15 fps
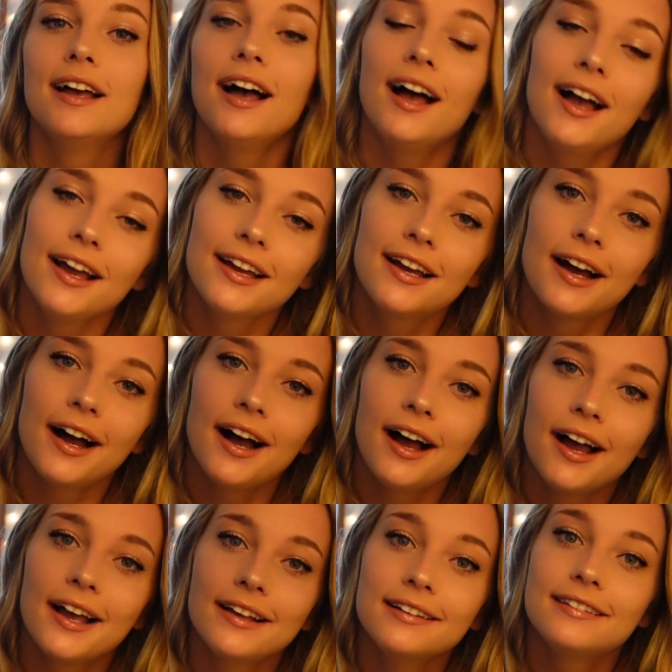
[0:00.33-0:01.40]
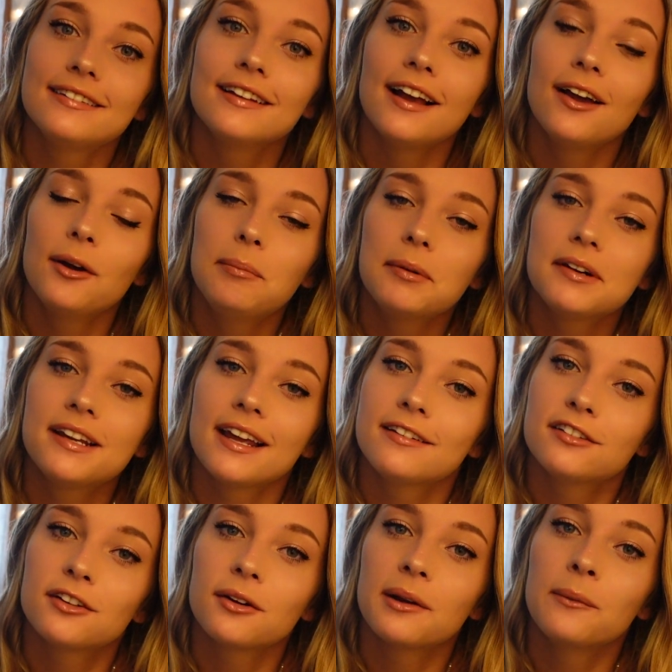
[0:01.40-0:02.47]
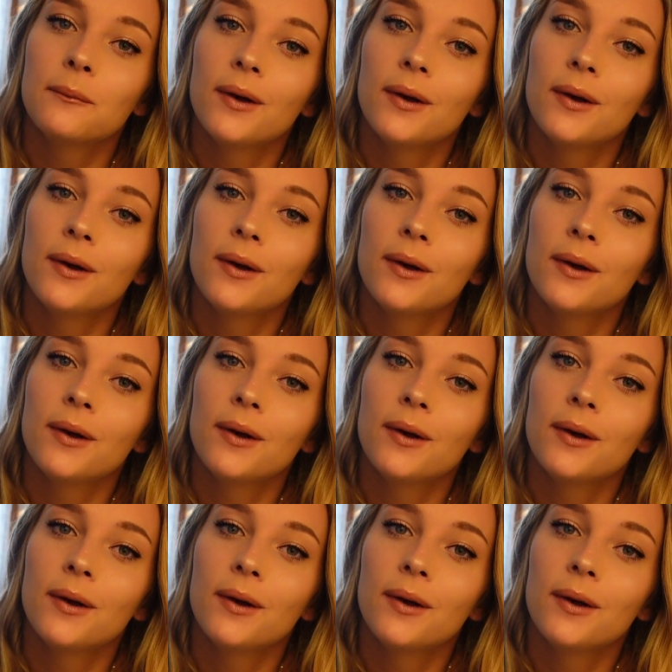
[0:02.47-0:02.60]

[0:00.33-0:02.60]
Hi guys, I hope your day's going